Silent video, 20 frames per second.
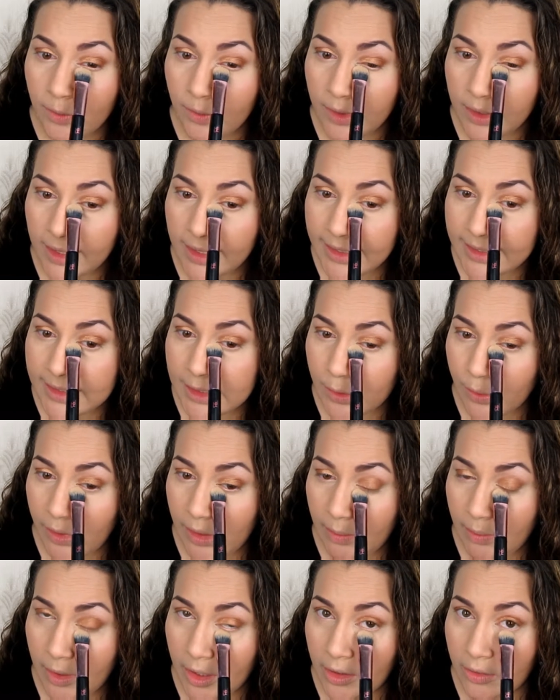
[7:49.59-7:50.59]
when I
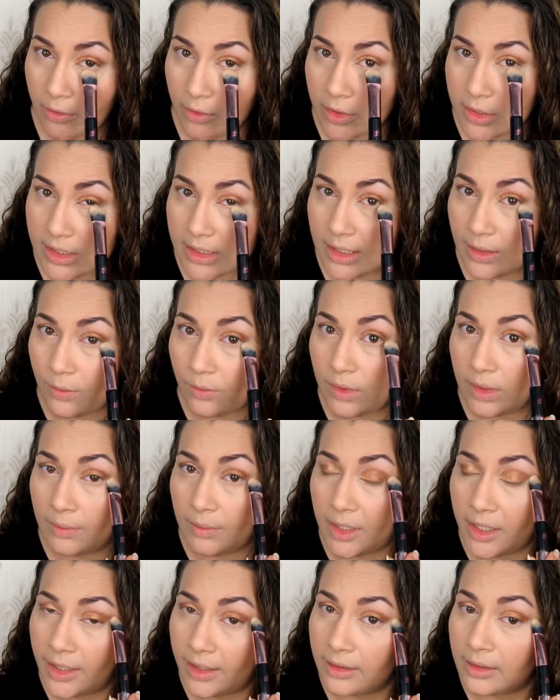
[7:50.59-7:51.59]
sweep across it with
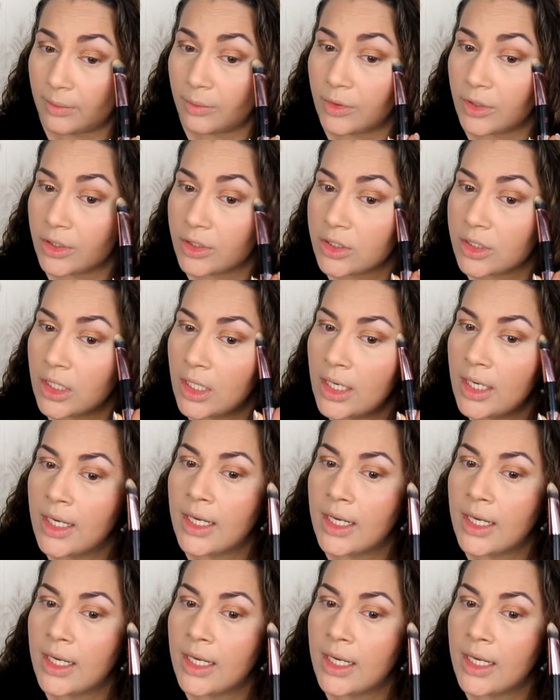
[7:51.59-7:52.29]
my other brush,